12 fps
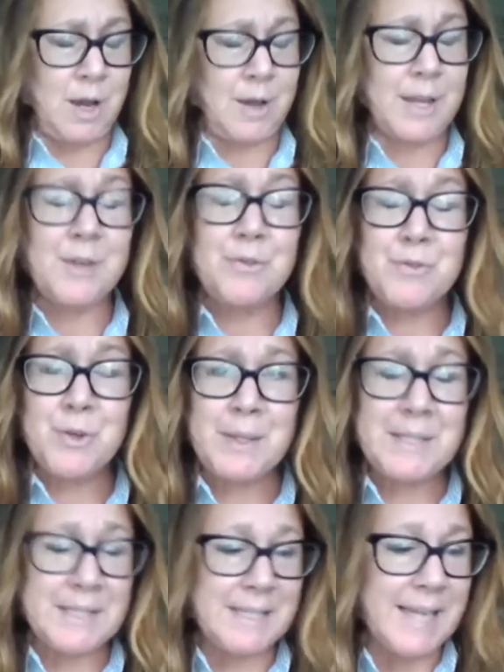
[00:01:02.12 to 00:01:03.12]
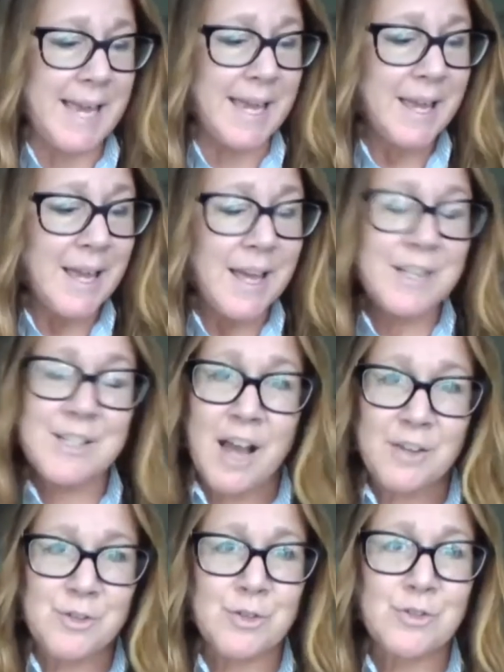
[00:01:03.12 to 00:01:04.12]
uh, interviewing today,
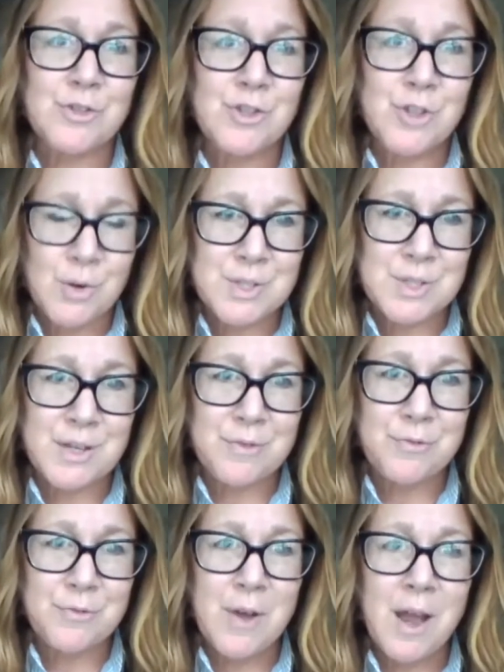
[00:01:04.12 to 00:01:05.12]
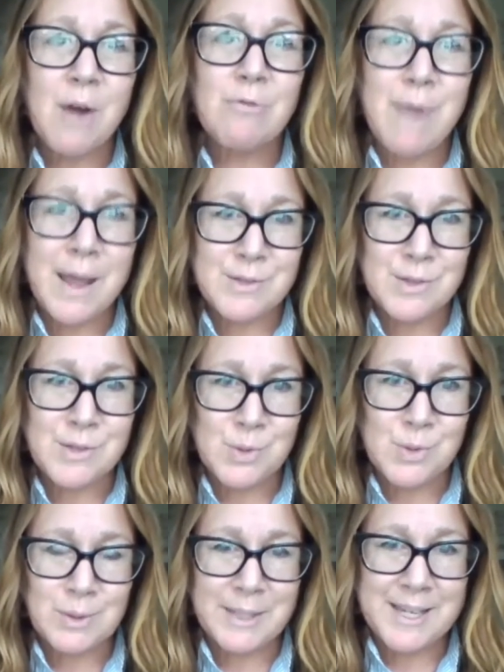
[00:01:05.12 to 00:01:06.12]
Dr. Joseph
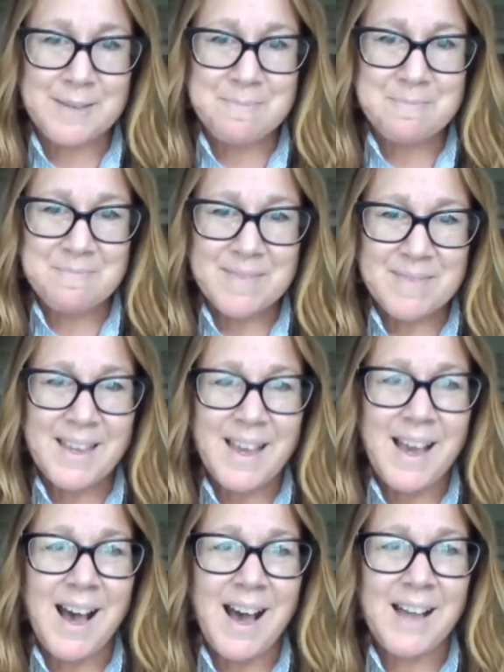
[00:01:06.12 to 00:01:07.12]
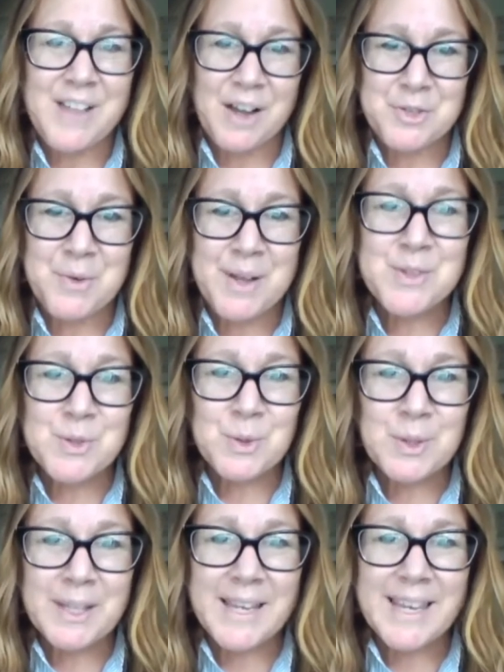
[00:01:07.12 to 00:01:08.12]
Renzulli. Uh, Dr.
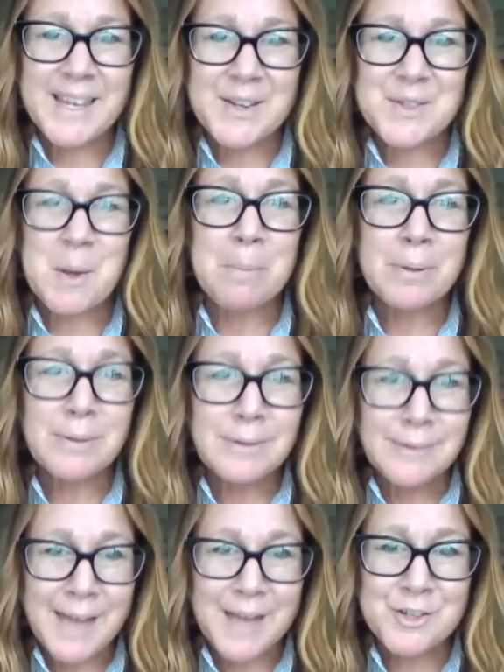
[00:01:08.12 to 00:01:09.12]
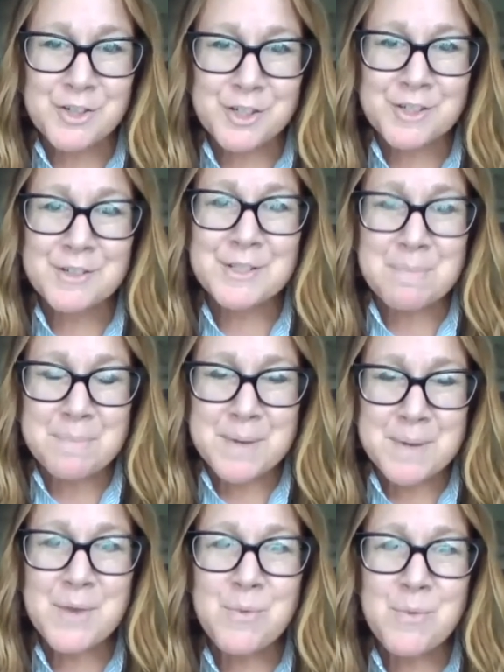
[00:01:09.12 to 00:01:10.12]
Renzulli, it is a pleasure to be
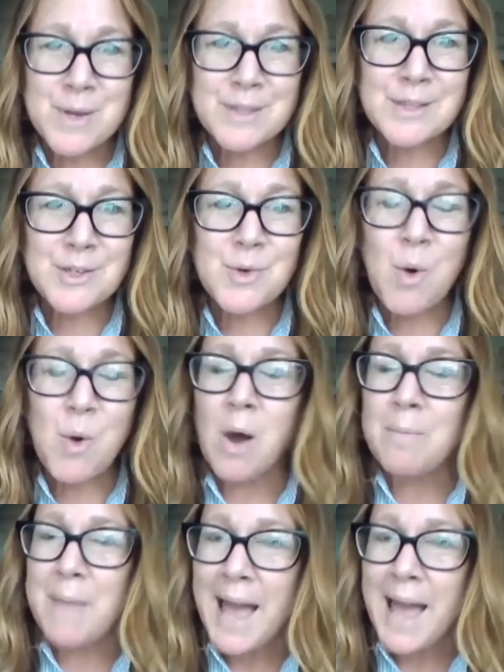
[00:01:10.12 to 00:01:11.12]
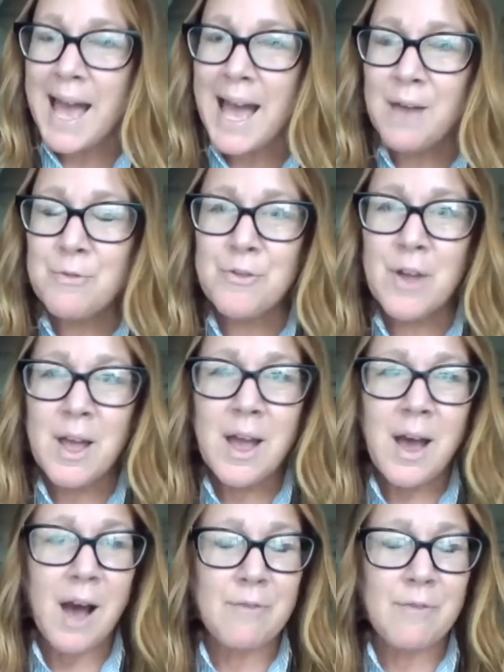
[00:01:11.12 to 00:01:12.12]
with you on behalf
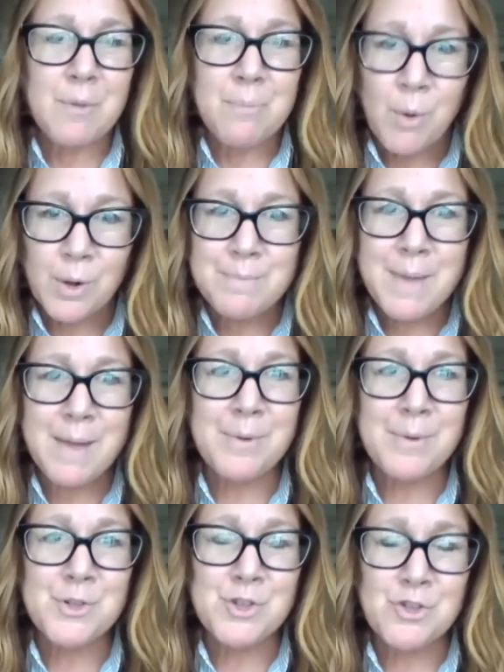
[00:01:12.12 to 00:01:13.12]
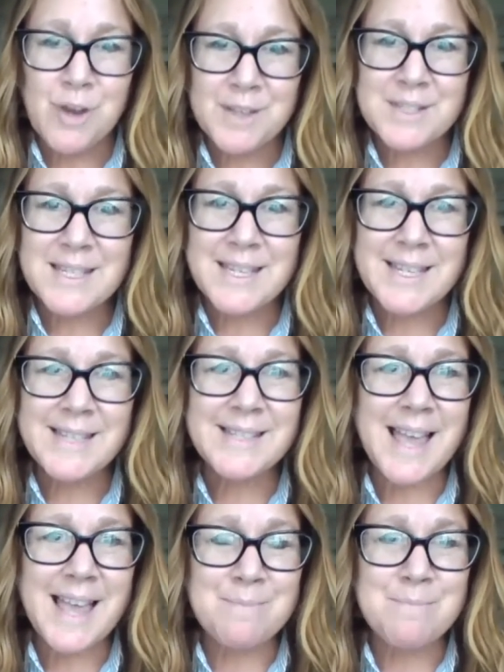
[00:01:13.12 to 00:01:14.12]
of the board members,
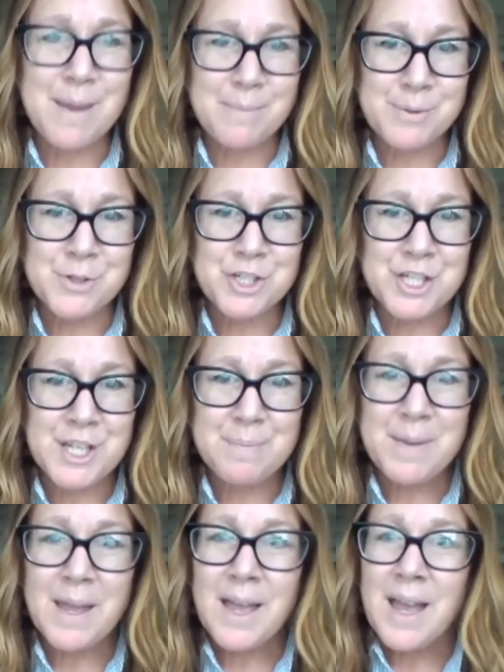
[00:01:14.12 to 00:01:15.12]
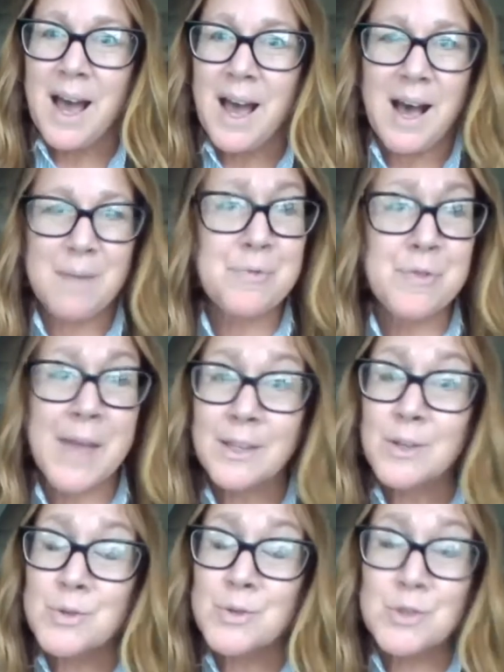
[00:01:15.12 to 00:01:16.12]
trustees, and membership. Um,
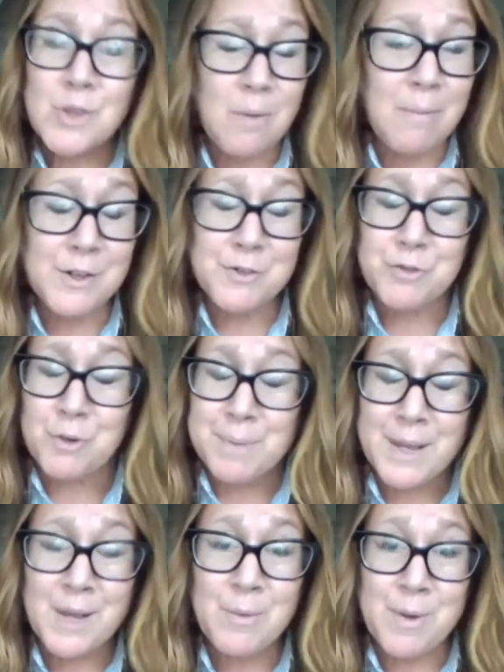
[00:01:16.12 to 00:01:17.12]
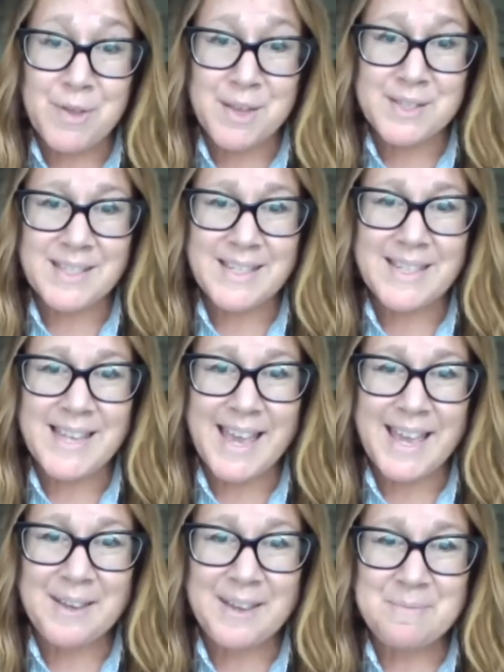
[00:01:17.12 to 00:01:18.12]
thank you so much for being with us
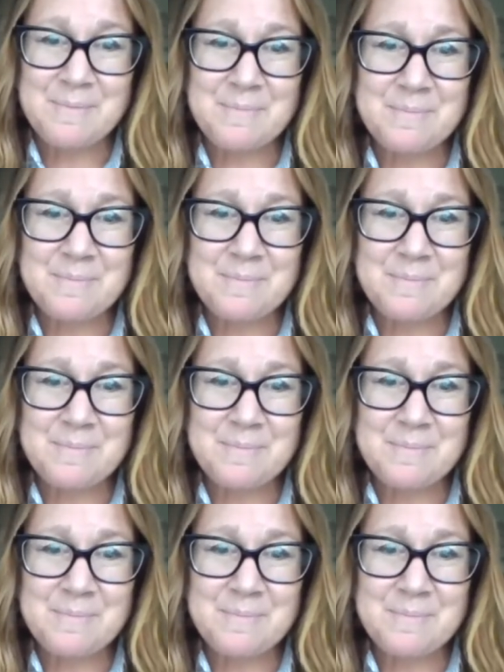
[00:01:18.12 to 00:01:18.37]
today.